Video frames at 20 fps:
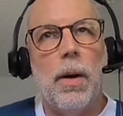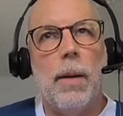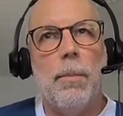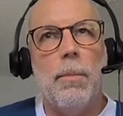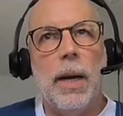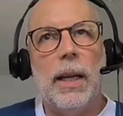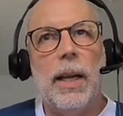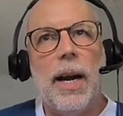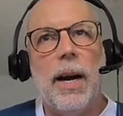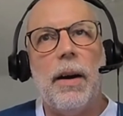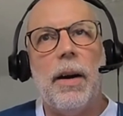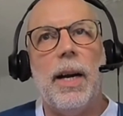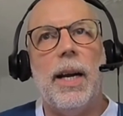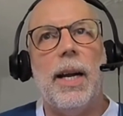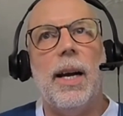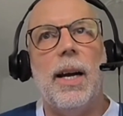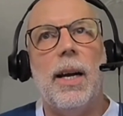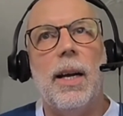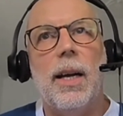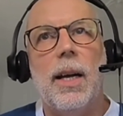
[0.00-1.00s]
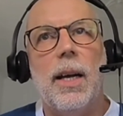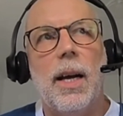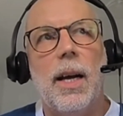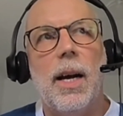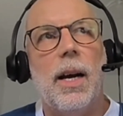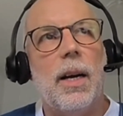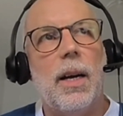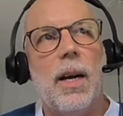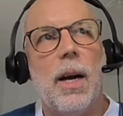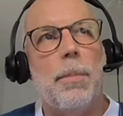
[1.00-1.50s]
malaria,
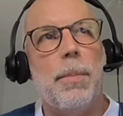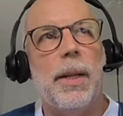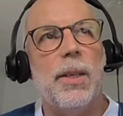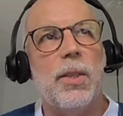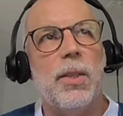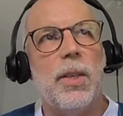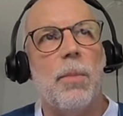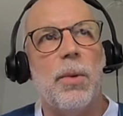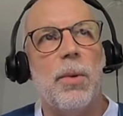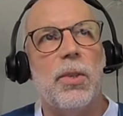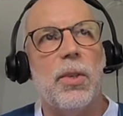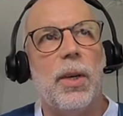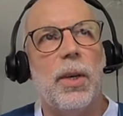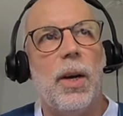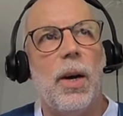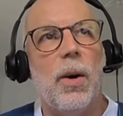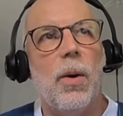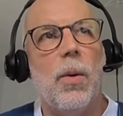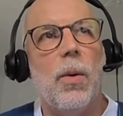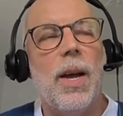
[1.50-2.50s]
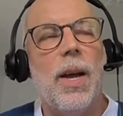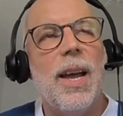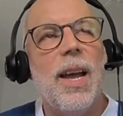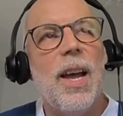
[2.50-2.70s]
a couple of summers ago.